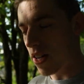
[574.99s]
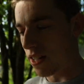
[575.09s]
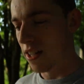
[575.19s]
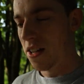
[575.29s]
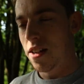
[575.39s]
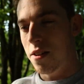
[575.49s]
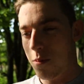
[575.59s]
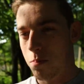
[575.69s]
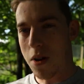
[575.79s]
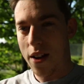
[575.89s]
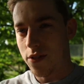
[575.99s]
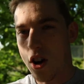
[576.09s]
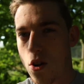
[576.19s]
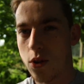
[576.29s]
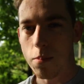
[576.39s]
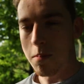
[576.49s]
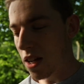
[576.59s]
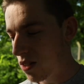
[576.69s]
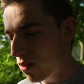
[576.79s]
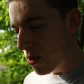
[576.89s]
it by having to hold a
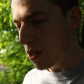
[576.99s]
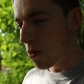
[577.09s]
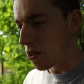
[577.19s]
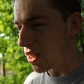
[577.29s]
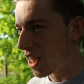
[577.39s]
massive big body.